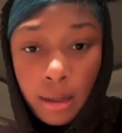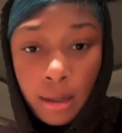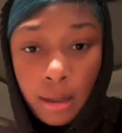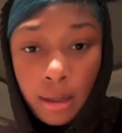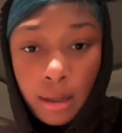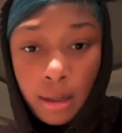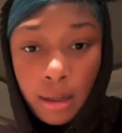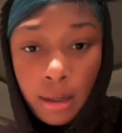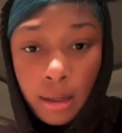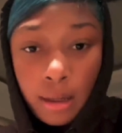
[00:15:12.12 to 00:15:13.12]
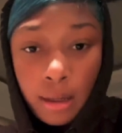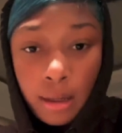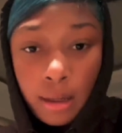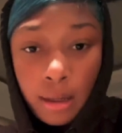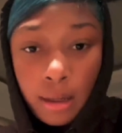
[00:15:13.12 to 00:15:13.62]

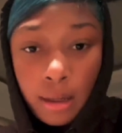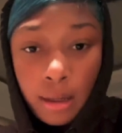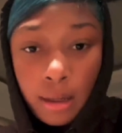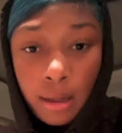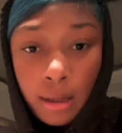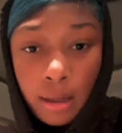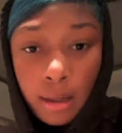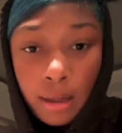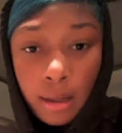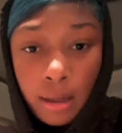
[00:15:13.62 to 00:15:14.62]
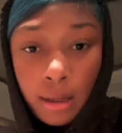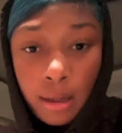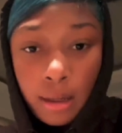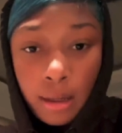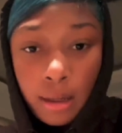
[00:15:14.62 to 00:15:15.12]

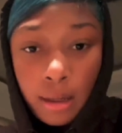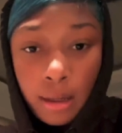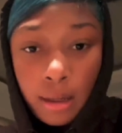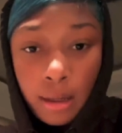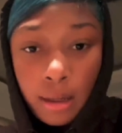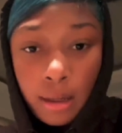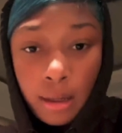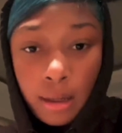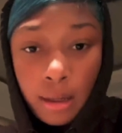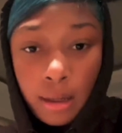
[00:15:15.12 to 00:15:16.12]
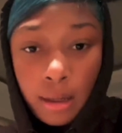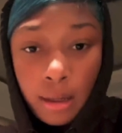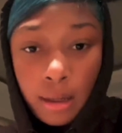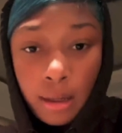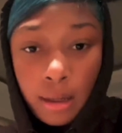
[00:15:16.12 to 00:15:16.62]

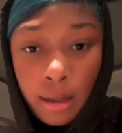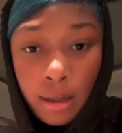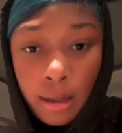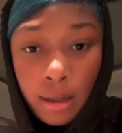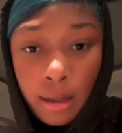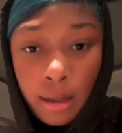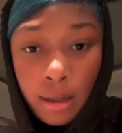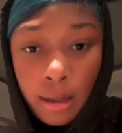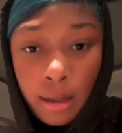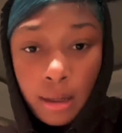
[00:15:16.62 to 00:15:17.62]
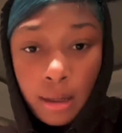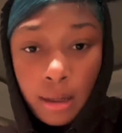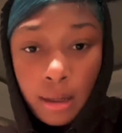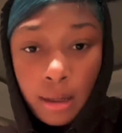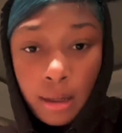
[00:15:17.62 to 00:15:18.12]

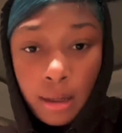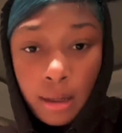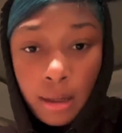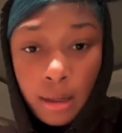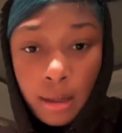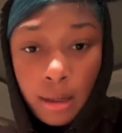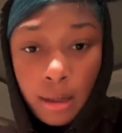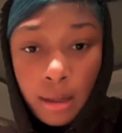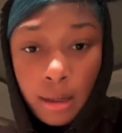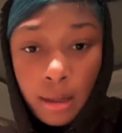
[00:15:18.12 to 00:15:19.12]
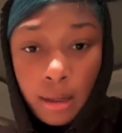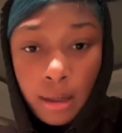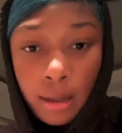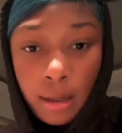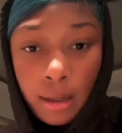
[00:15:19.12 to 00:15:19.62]

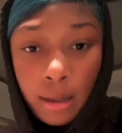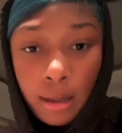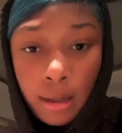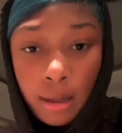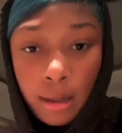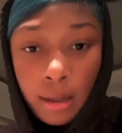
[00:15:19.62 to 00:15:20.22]
The person shown says nothing.